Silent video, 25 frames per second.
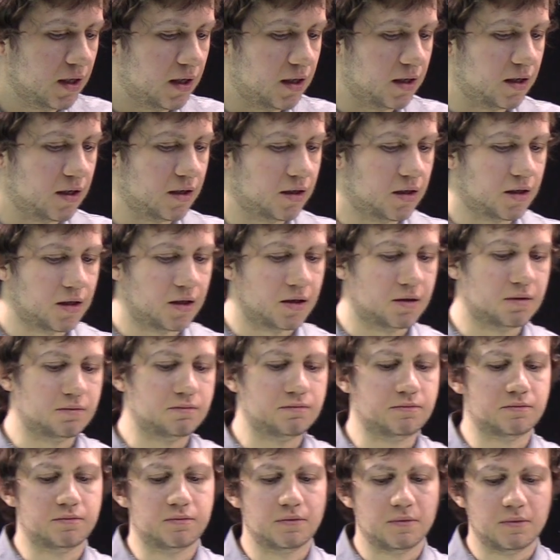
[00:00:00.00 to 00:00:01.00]

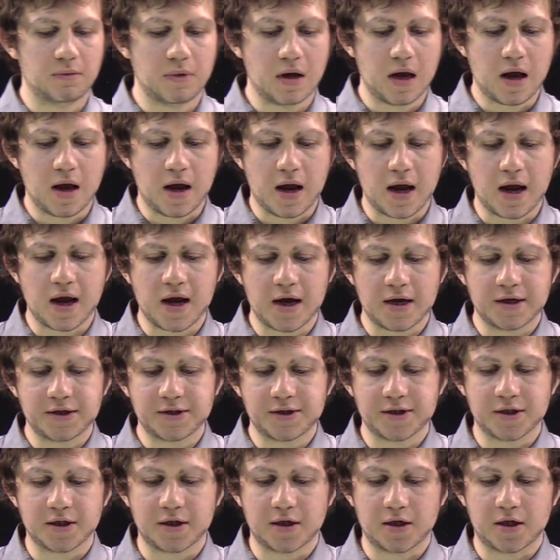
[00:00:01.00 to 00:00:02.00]
And
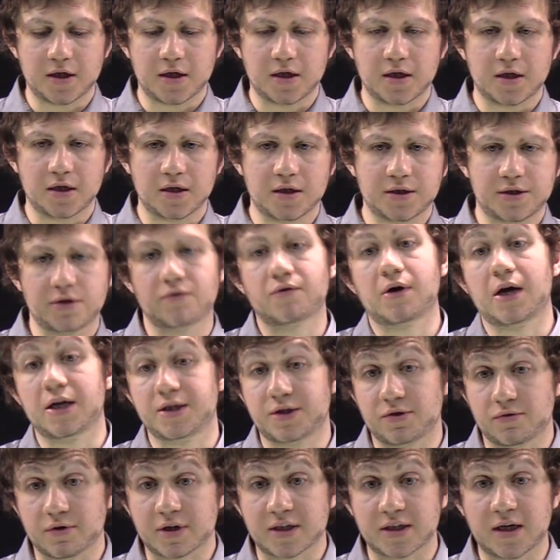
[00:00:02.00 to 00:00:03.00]
there are
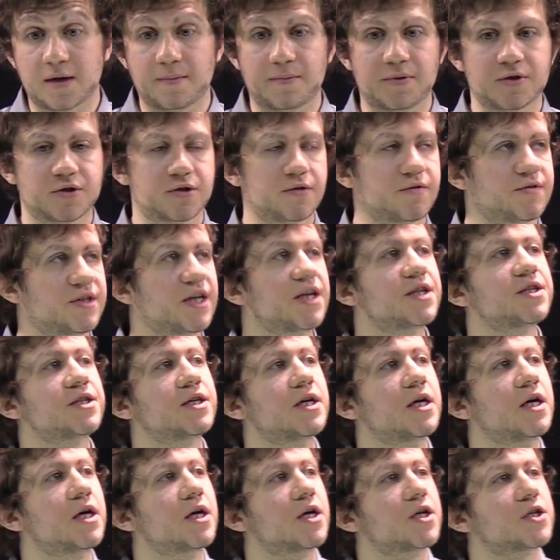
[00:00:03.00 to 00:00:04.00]
other examples of
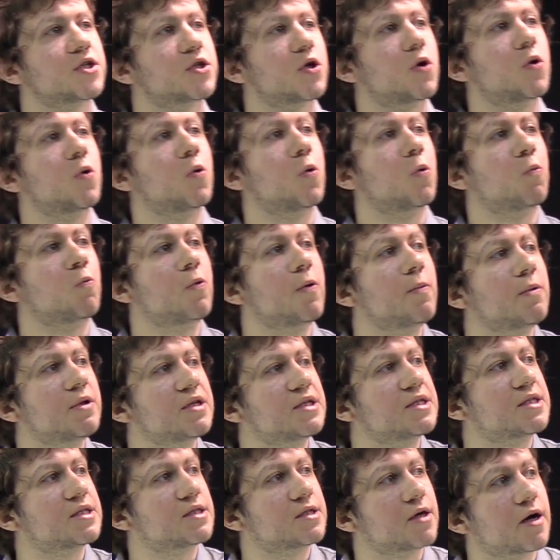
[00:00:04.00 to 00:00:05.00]
that. So we
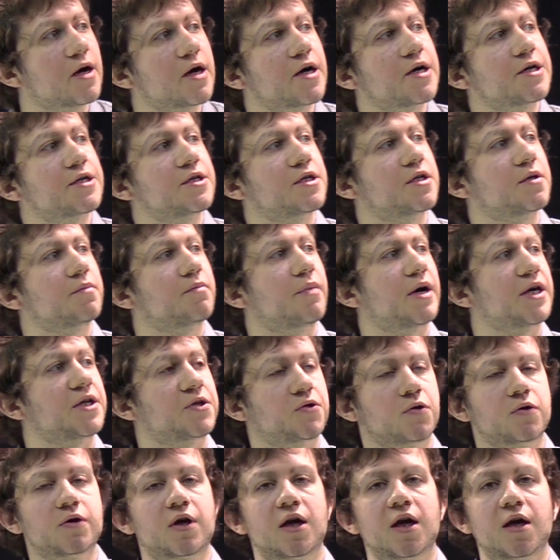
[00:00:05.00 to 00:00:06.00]
will start by
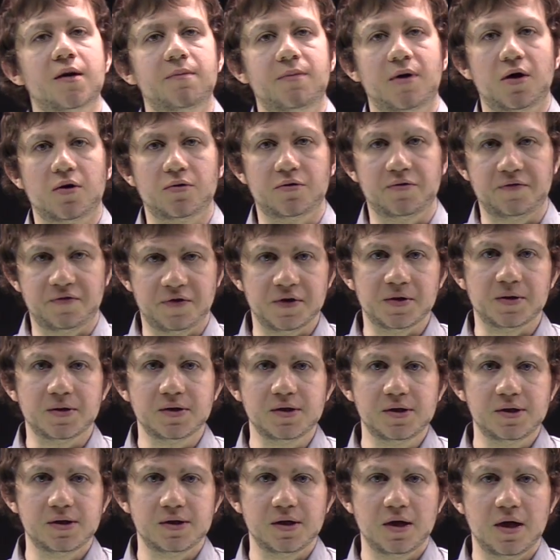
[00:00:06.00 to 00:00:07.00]
talking about
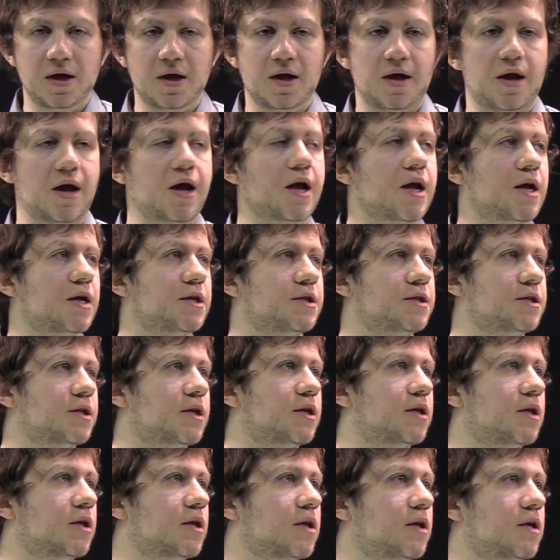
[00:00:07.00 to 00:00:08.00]
fields, and
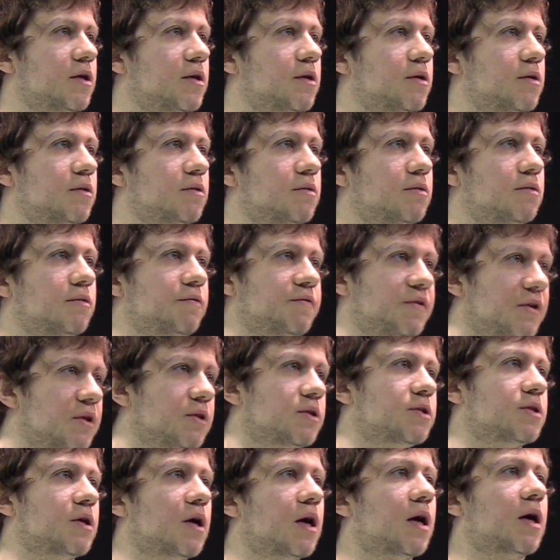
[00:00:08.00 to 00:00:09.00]

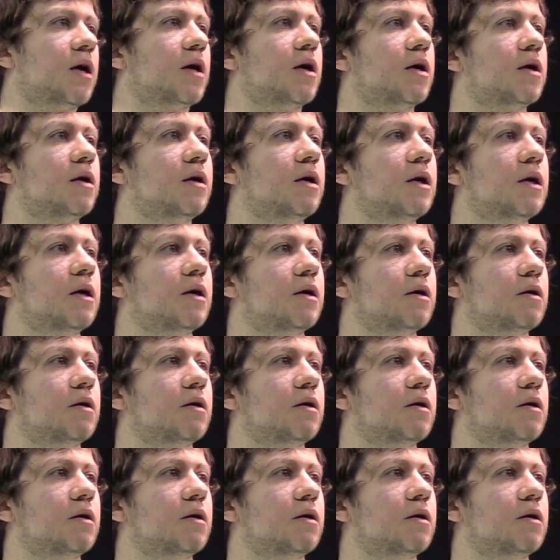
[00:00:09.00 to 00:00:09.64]
fields are